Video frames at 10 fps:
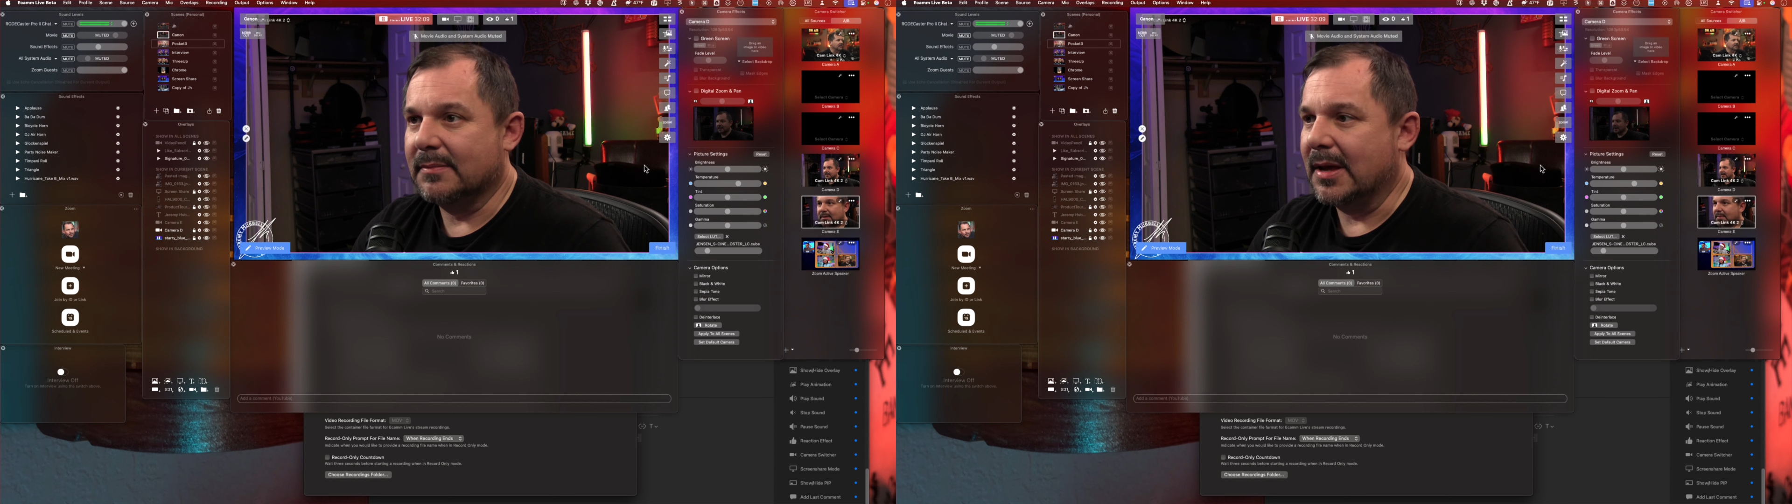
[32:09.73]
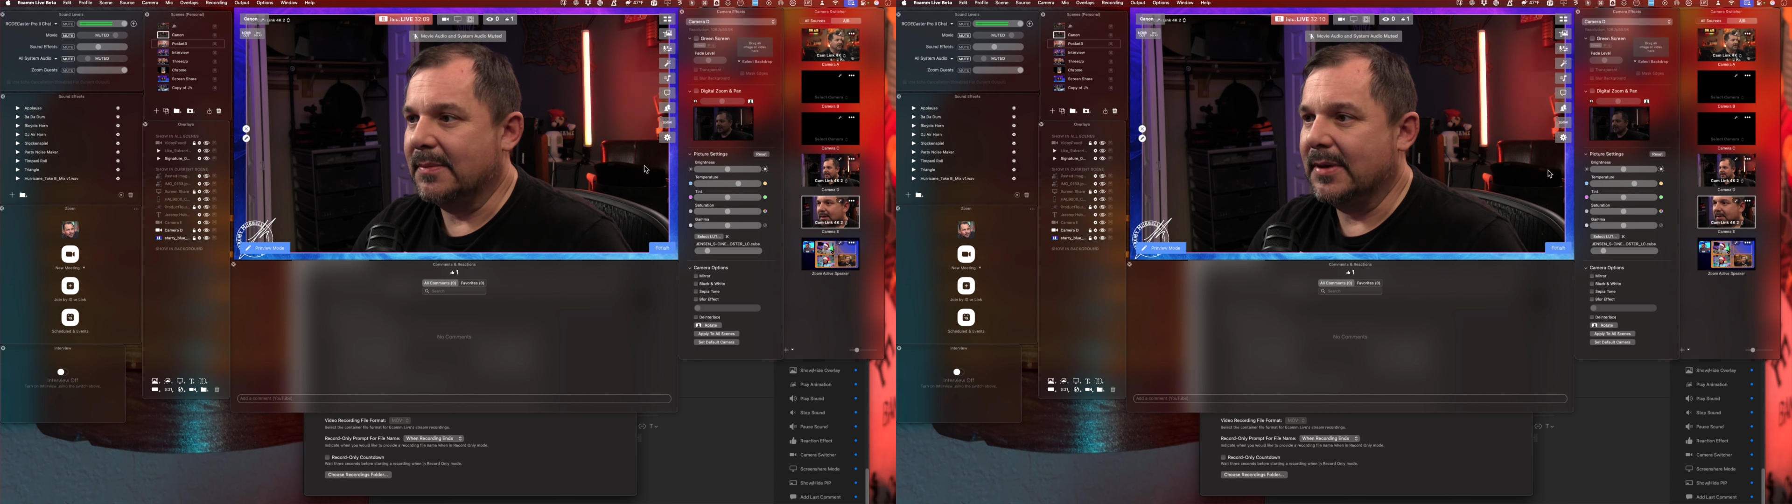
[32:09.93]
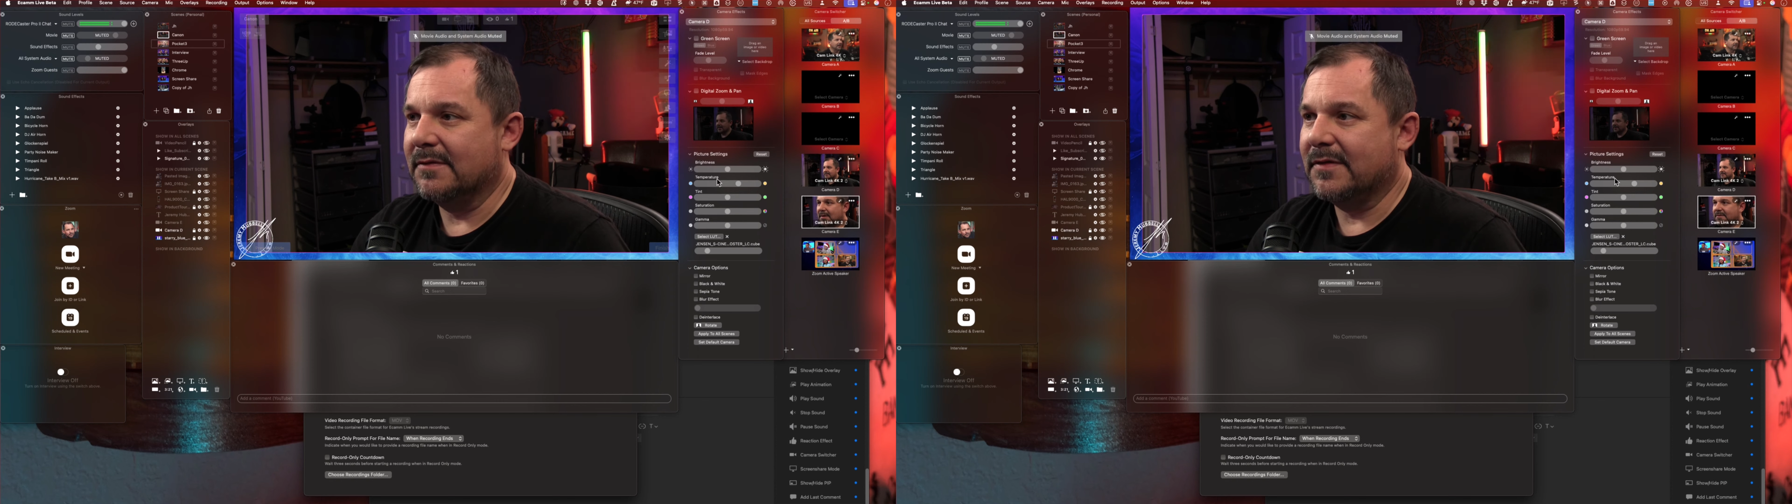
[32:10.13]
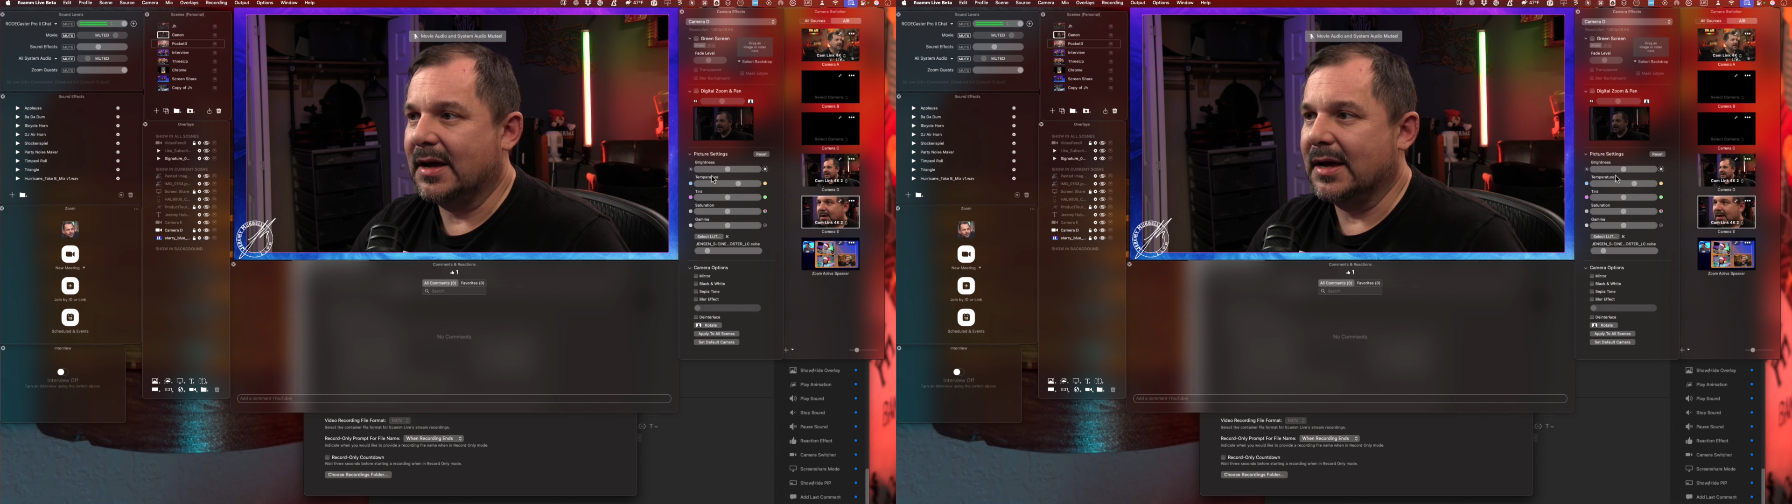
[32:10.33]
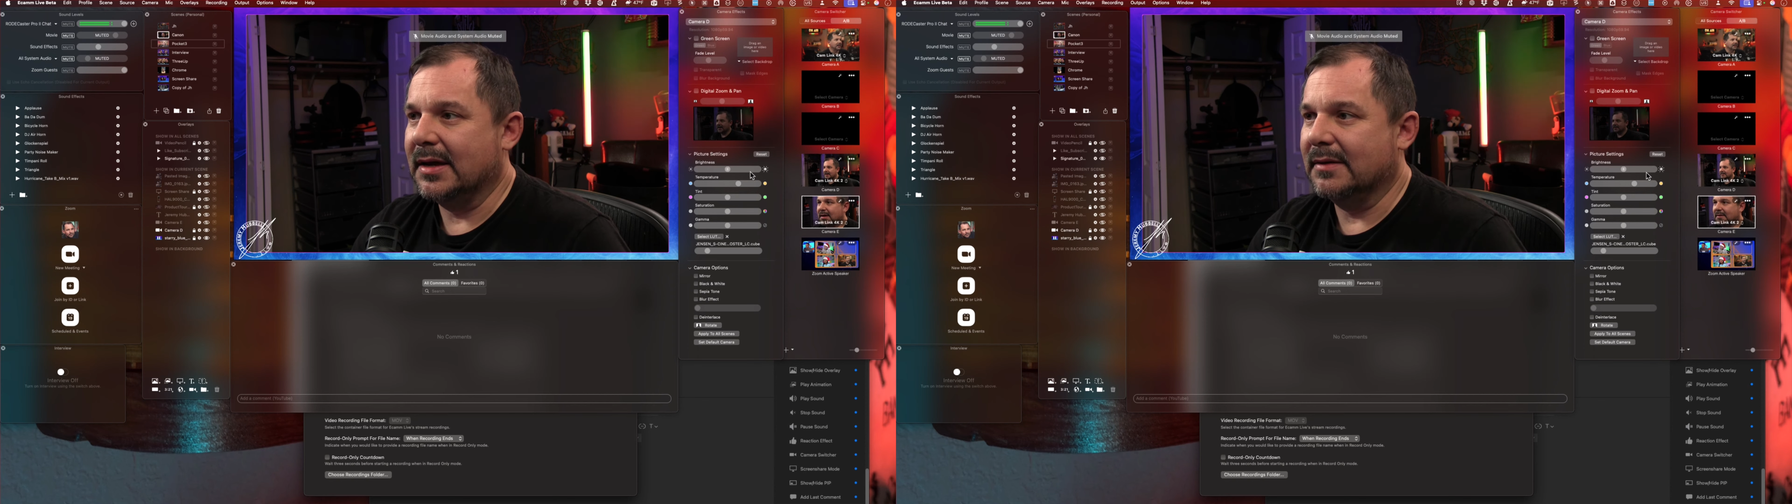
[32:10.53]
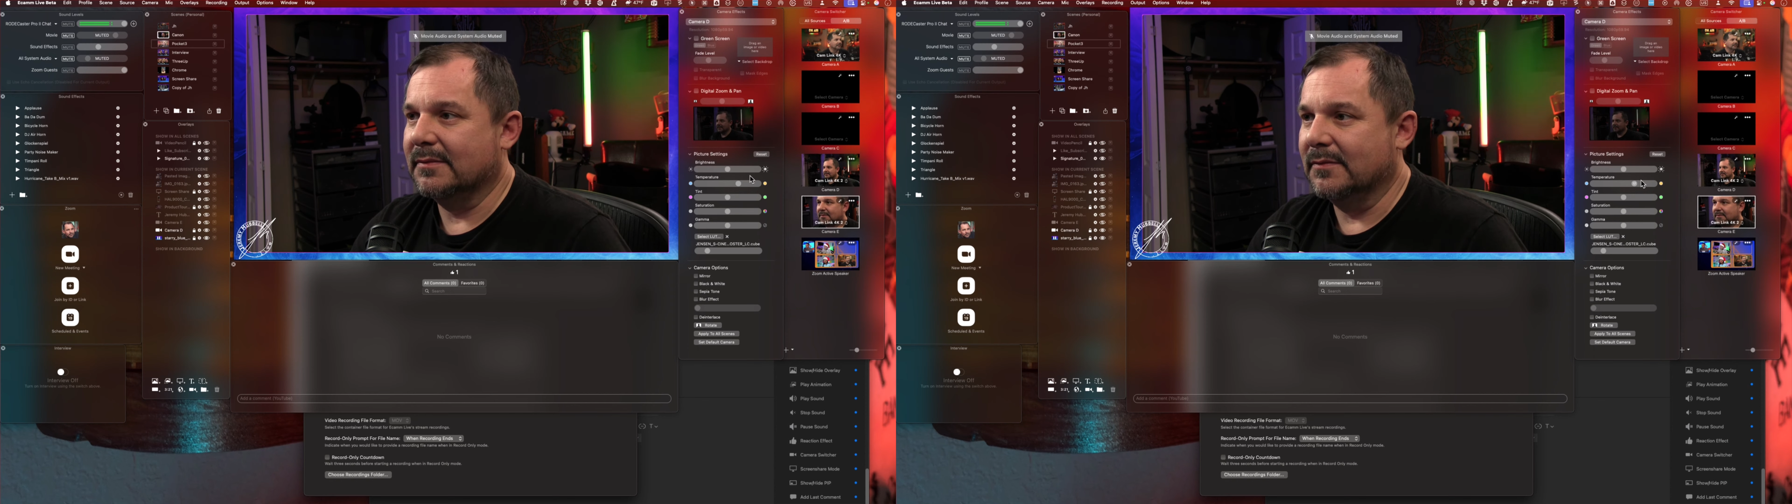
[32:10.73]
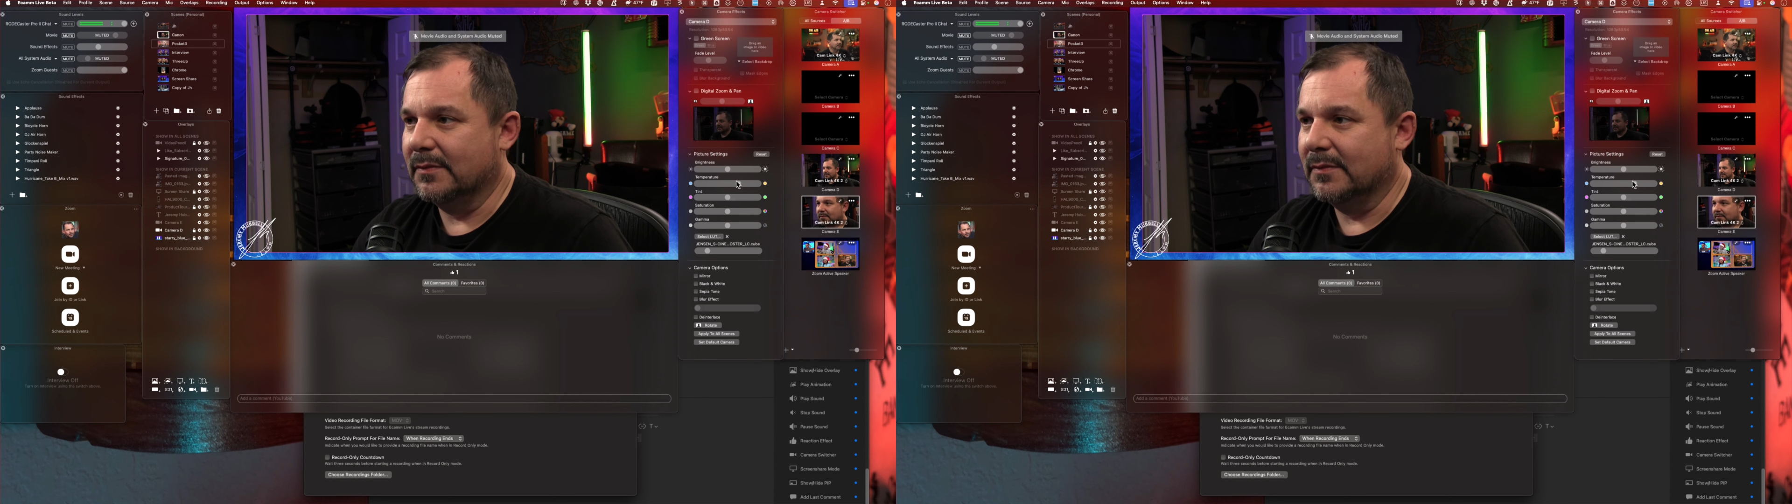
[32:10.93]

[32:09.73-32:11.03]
Maybe if I,